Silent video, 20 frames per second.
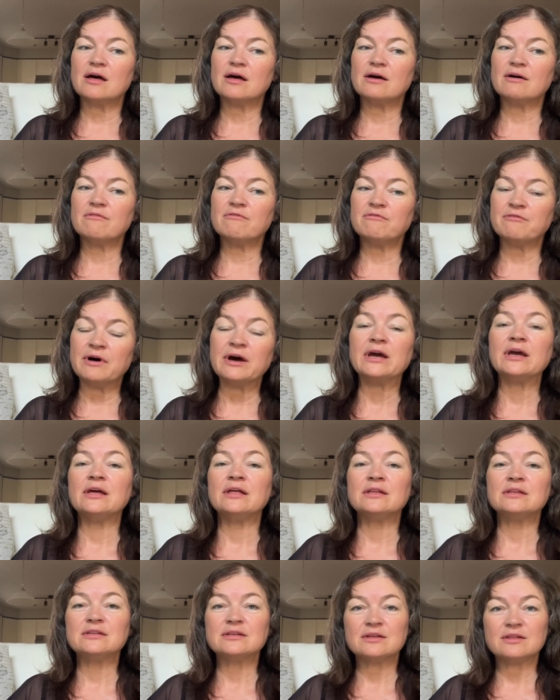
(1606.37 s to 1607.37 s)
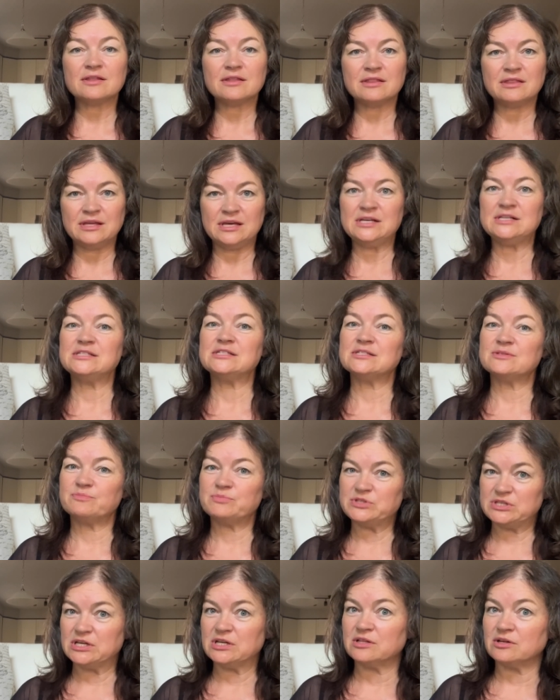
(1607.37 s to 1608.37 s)
find these
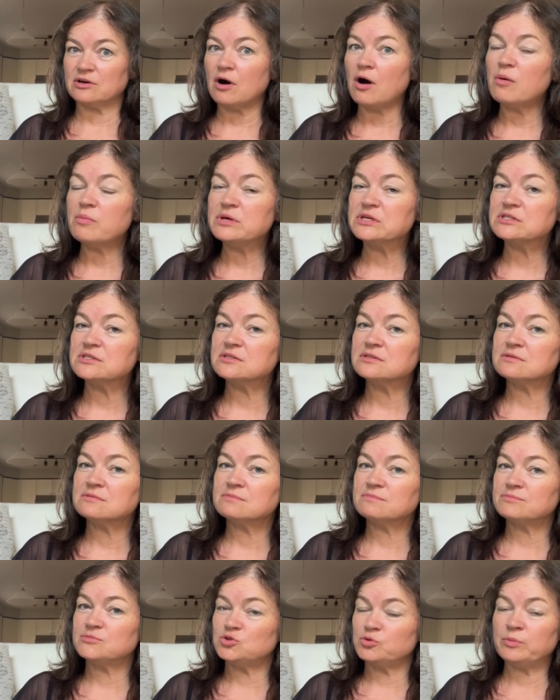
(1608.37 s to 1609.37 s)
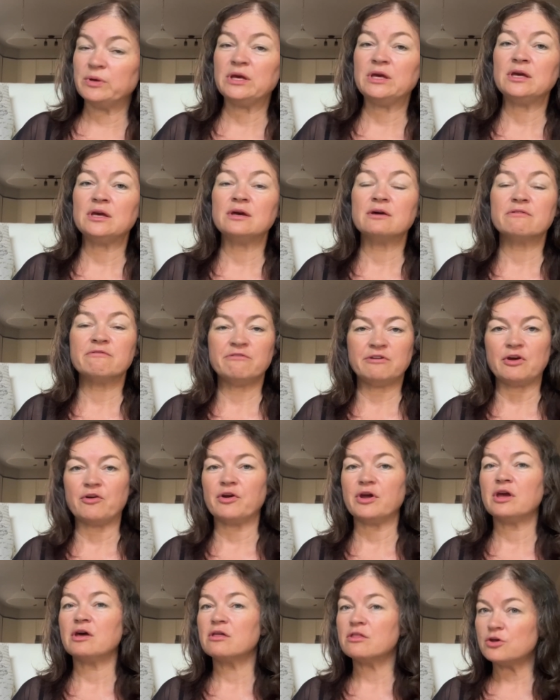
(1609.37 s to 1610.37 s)
particular hobbies to be
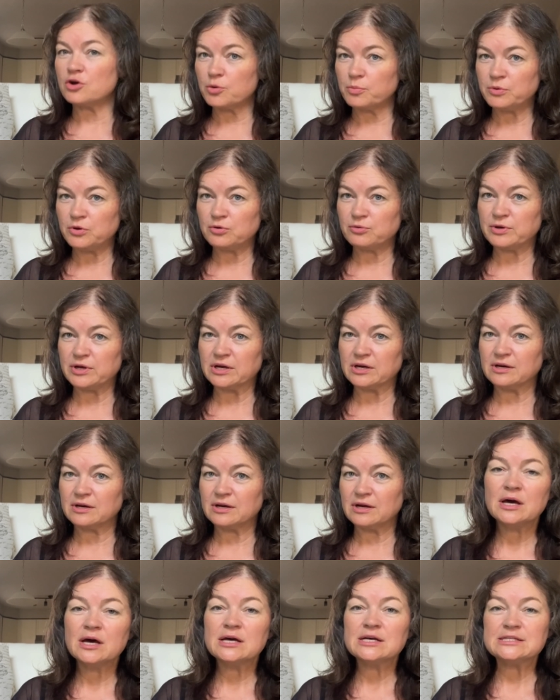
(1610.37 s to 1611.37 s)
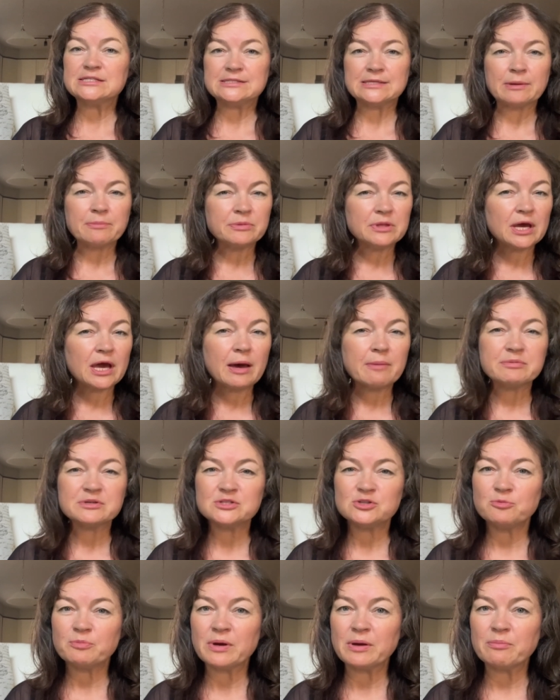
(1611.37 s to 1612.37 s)
very therapeutic. Something happens
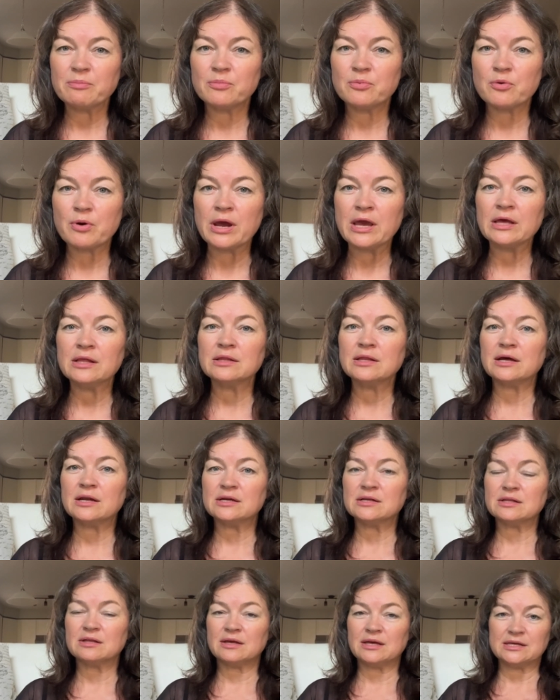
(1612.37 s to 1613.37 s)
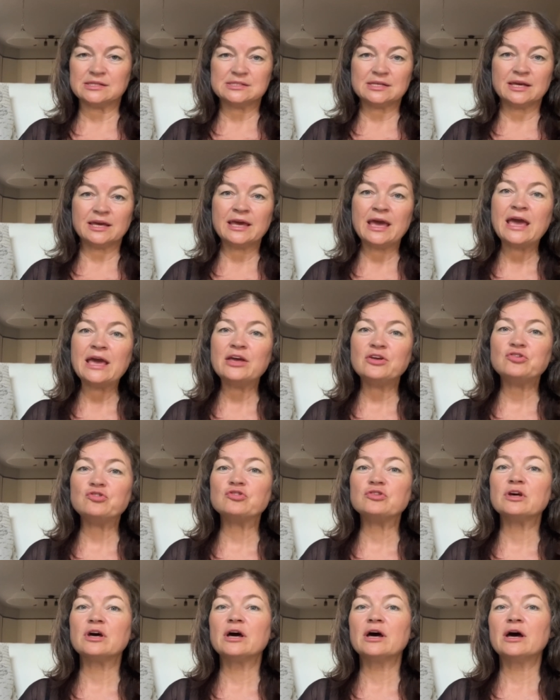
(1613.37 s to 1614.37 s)
to my brain that it gets
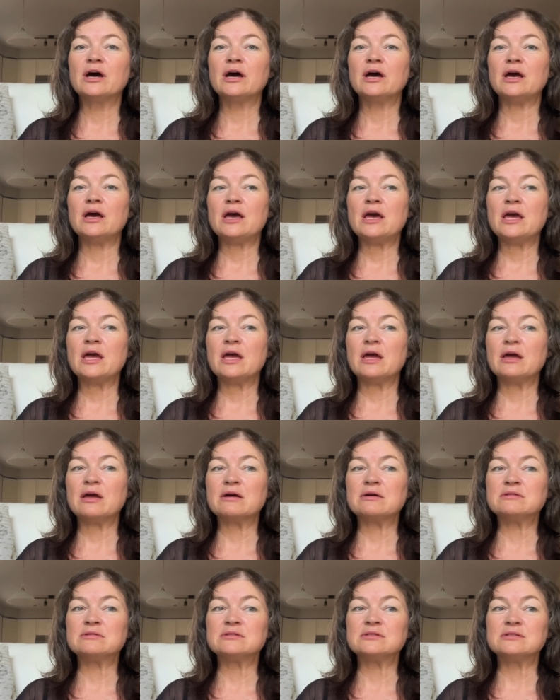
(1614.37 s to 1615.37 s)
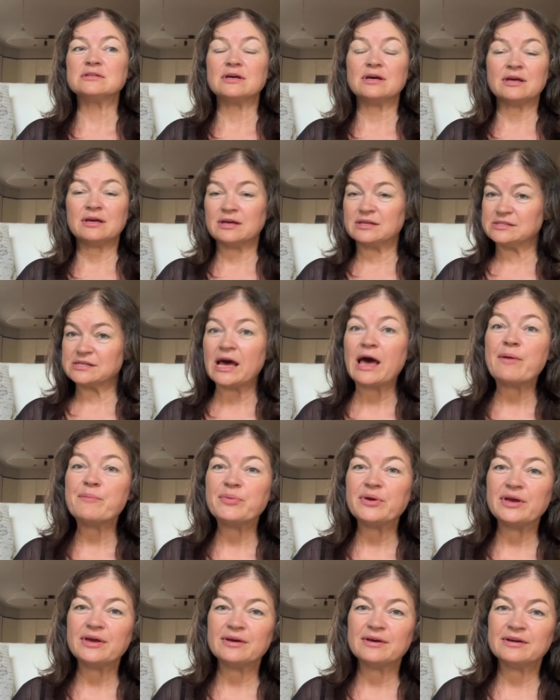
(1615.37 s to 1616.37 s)
engaged and it gets
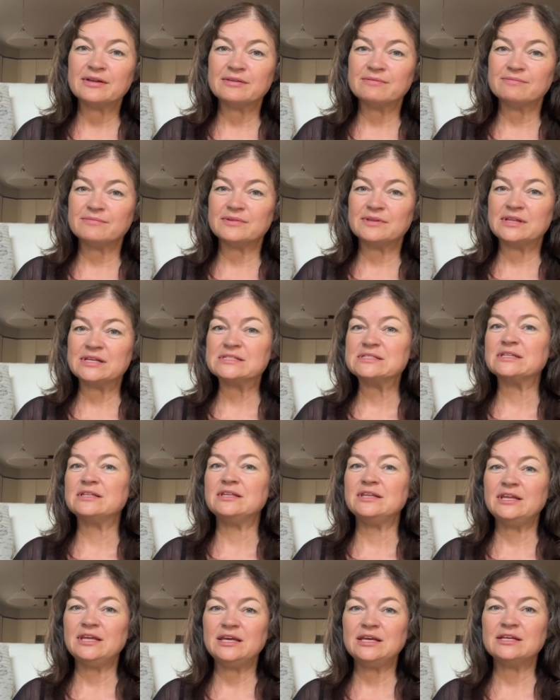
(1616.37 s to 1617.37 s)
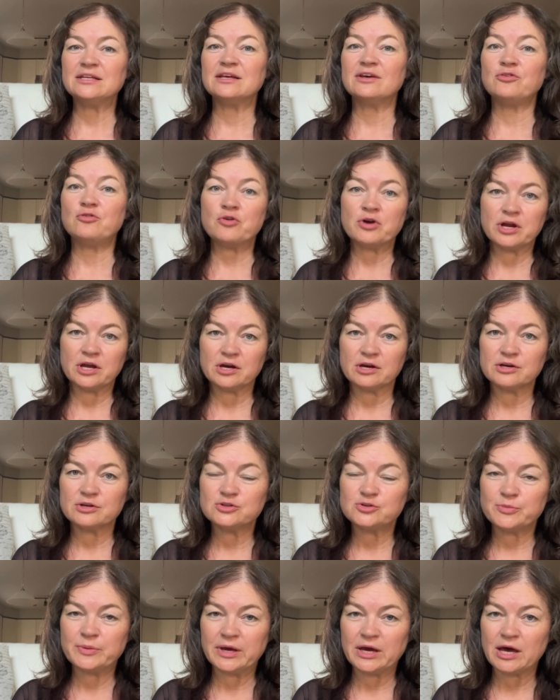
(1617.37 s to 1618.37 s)
happy and doesn't need a drink
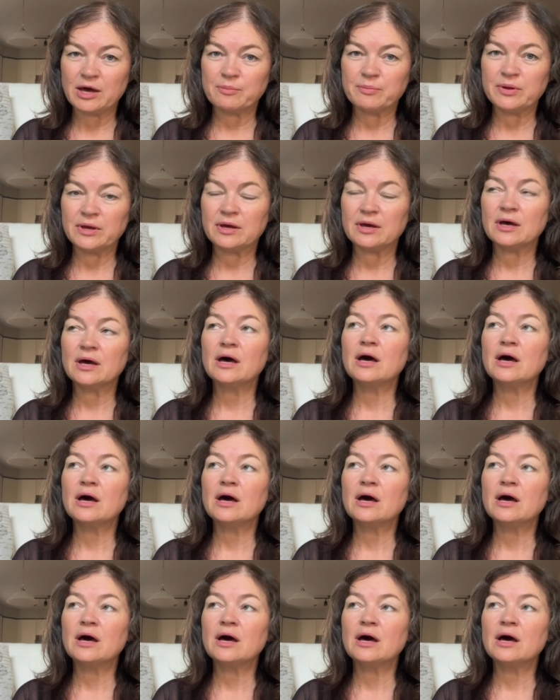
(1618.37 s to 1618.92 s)
to be happy.